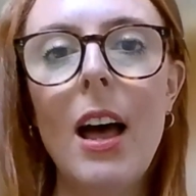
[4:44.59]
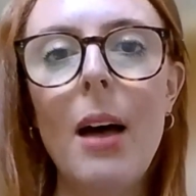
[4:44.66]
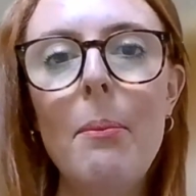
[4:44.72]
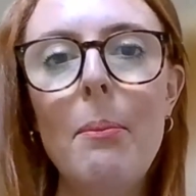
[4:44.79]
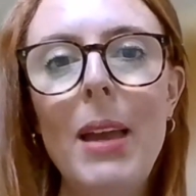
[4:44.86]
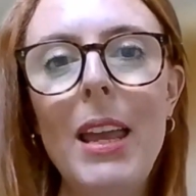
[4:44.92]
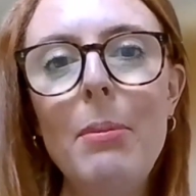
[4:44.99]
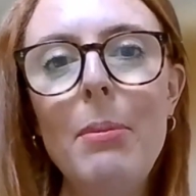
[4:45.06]

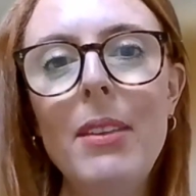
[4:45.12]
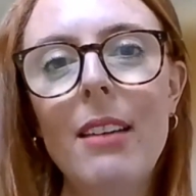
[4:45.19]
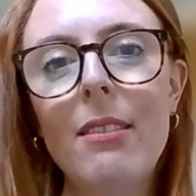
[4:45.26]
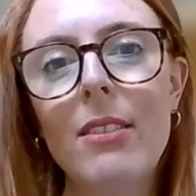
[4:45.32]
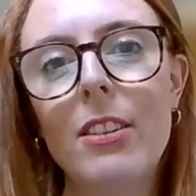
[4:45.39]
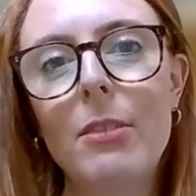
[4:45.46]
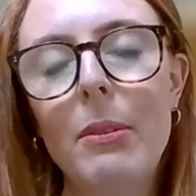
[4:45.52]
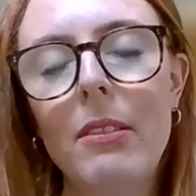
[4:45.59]
and maybe
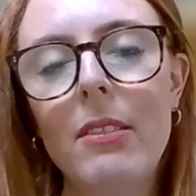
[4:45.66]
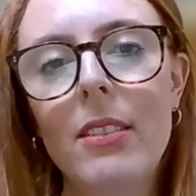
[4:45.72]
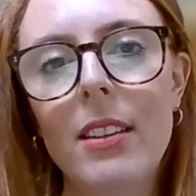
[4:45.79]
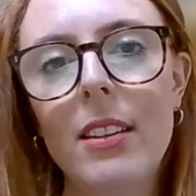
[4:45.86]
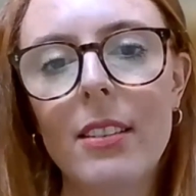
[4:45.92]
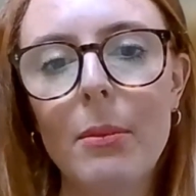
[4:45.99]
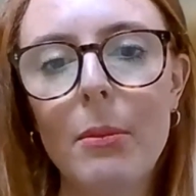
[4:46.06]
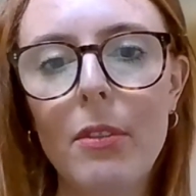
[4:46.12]
they're
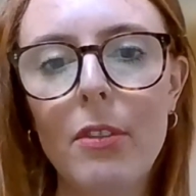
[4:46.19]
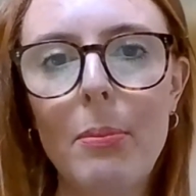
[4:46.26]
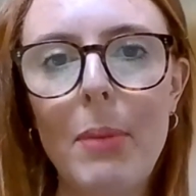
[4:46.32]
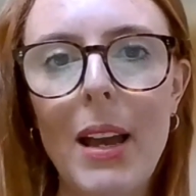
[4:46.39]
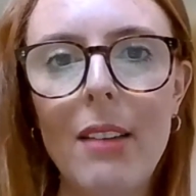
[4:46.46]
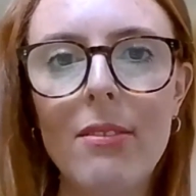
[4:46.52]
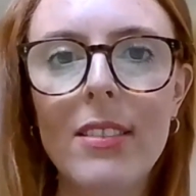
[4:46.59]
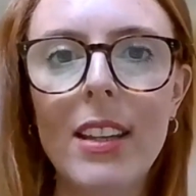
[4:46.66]
experiencing some of the
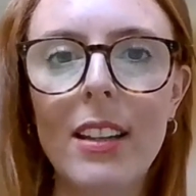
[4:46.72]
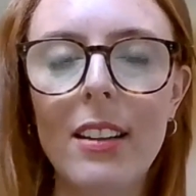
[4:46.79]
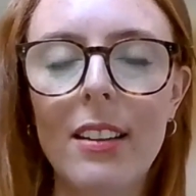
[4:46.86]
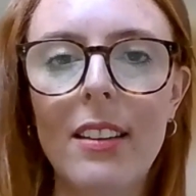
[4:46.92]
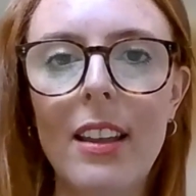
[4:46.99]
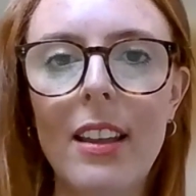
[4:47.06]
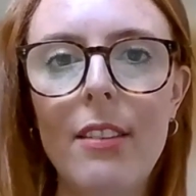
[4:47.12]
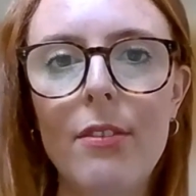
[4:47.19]
parenting
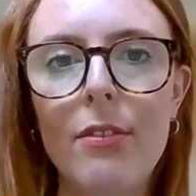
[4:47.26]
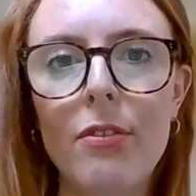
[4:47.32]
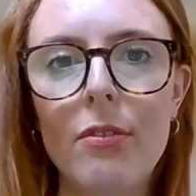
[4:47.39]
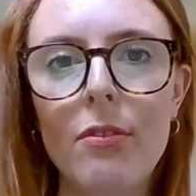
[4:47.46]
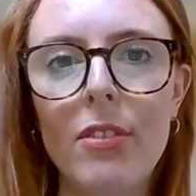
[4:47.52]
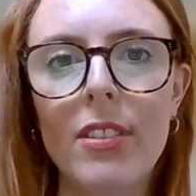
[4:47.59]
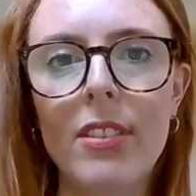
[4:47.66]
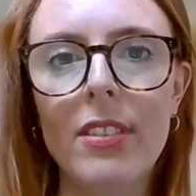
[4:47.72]
that they've
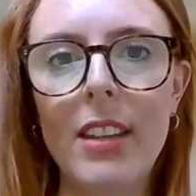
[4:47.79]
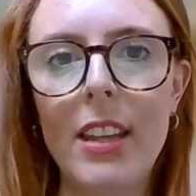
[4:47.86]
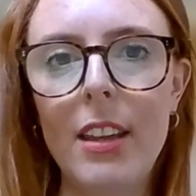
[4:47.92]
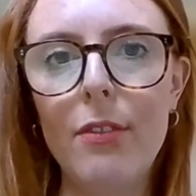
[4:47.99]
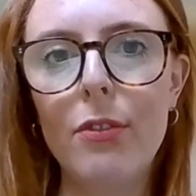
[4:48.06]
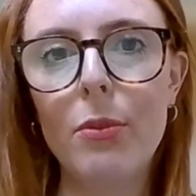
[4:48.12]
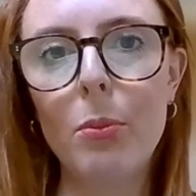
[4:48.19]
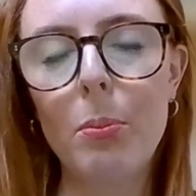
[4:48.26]

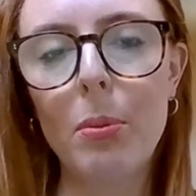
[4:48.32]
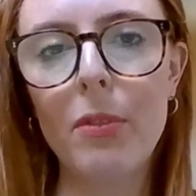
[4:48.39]
received